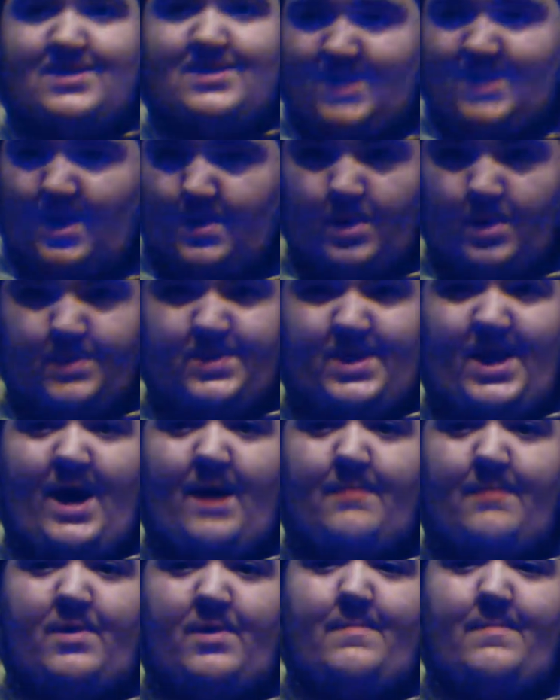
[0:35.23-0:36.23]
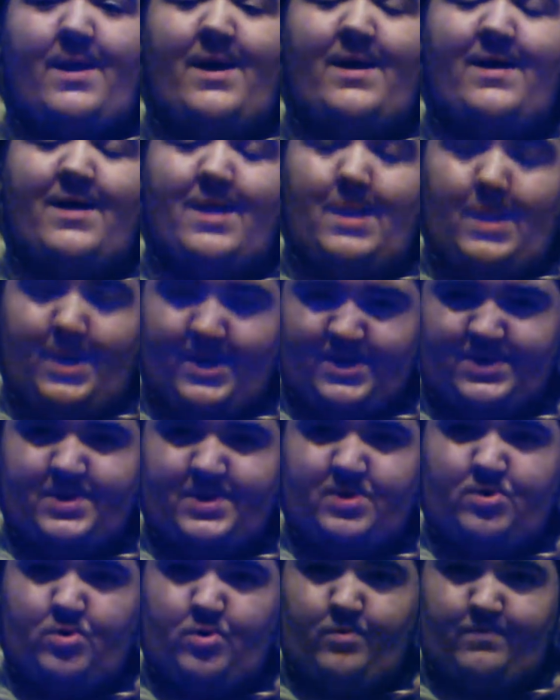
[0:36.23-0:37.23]
Download the album, like
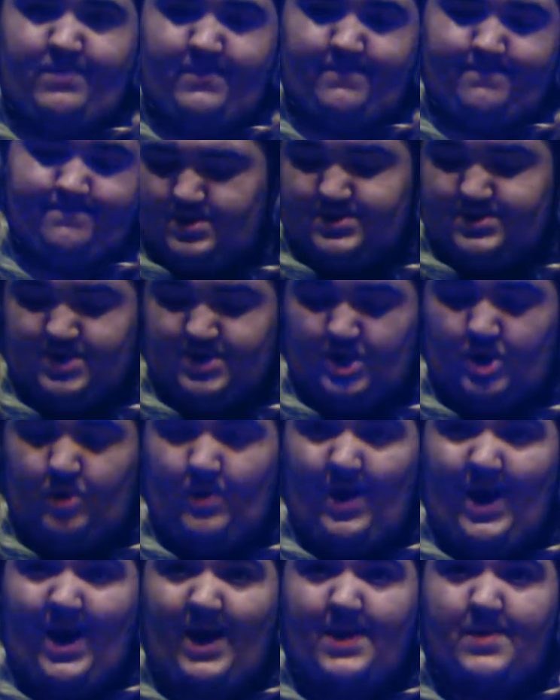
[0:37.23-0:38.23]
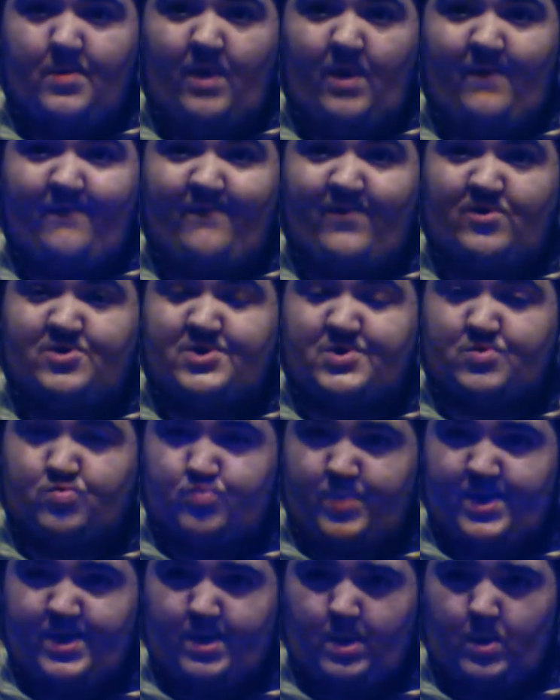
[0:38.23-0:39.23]
the group. So, on to our first
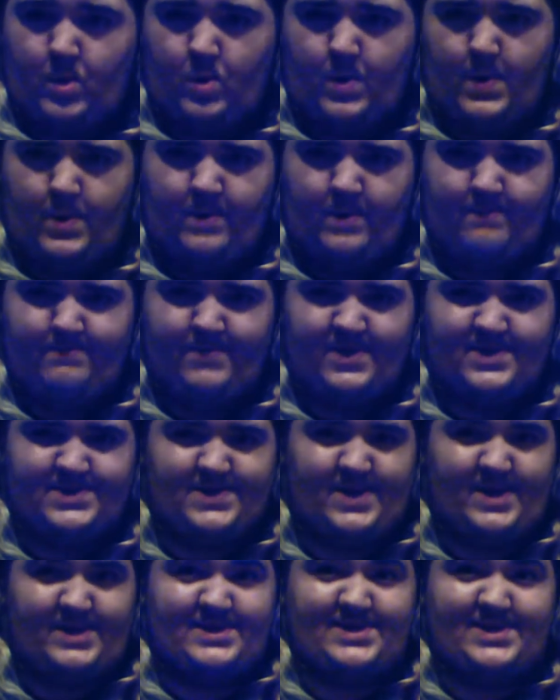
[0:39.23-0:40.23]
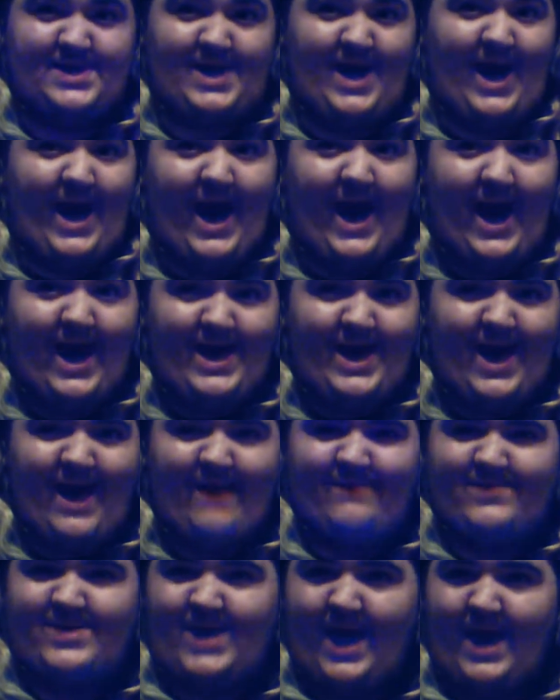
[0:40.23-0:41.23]
real order of business. I
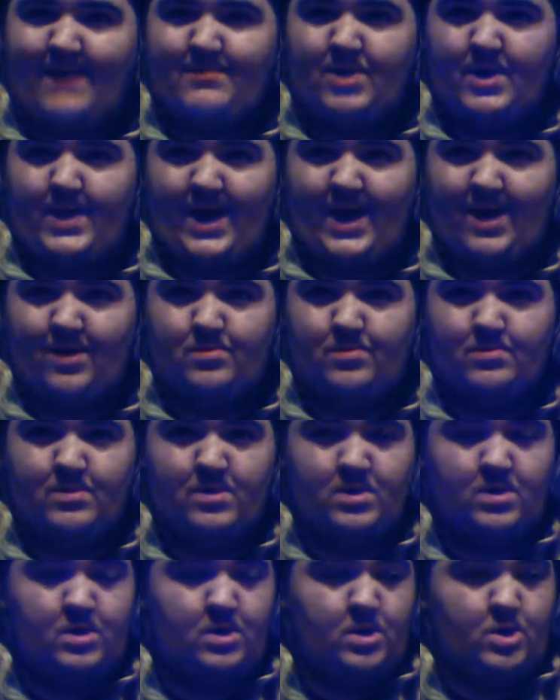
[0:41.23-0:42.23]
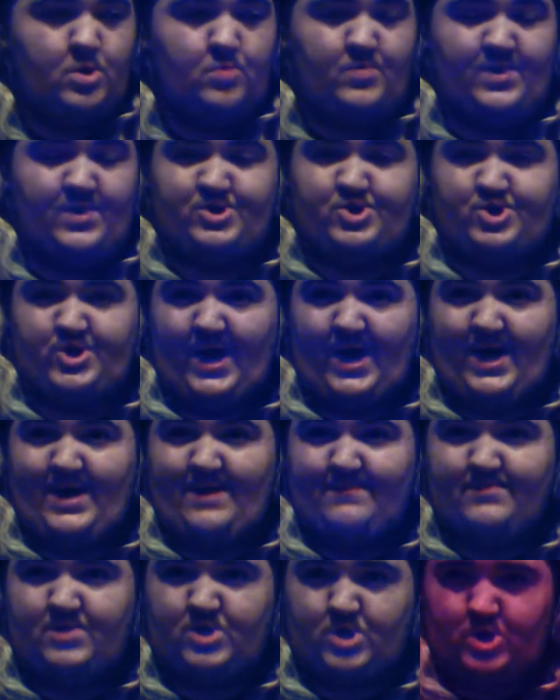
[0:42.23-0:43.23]
have a camera now, which I
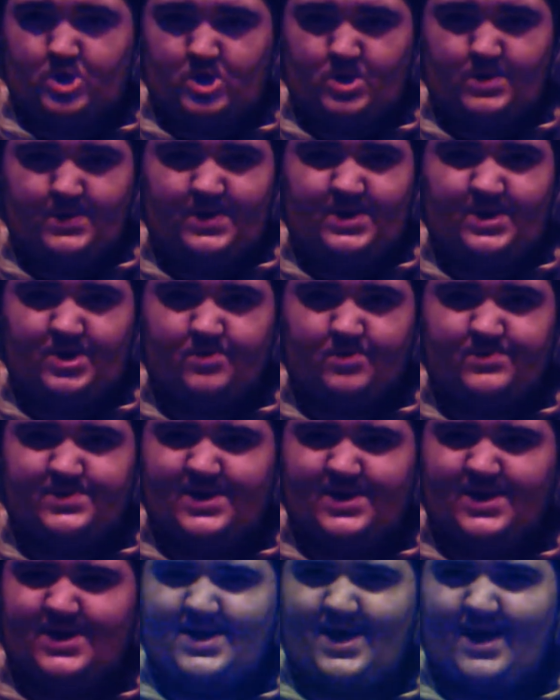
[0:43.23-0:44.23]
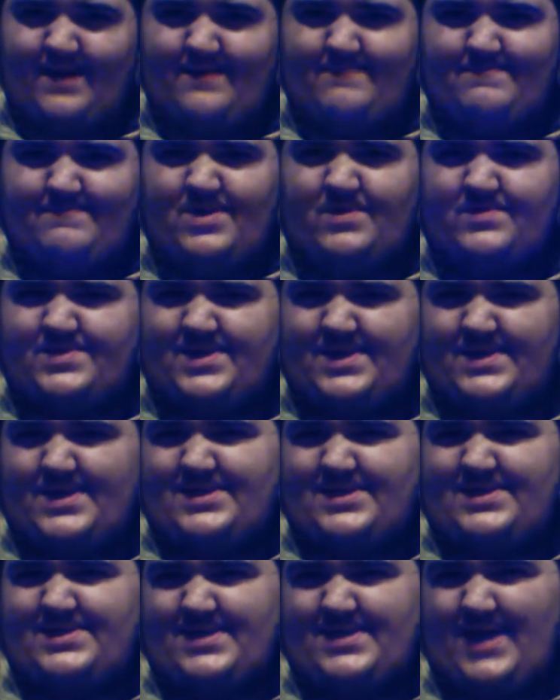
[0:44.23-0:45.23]
am currently using. I'm using
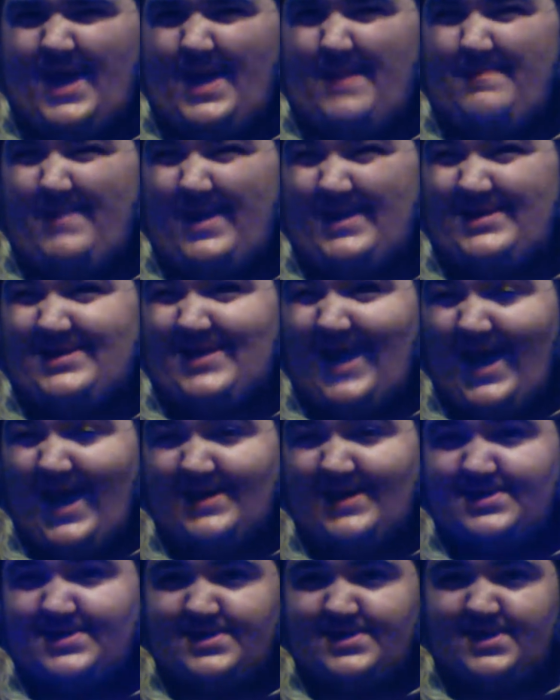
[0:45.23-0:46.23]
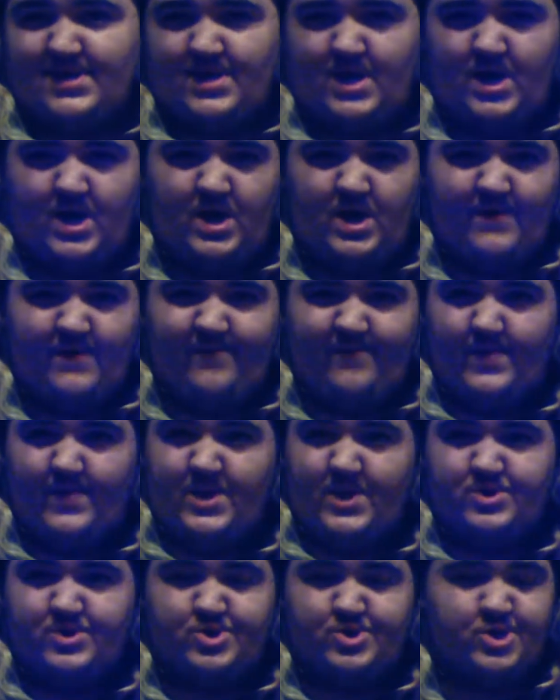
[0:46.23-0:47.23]
this kind of my test uh, footage.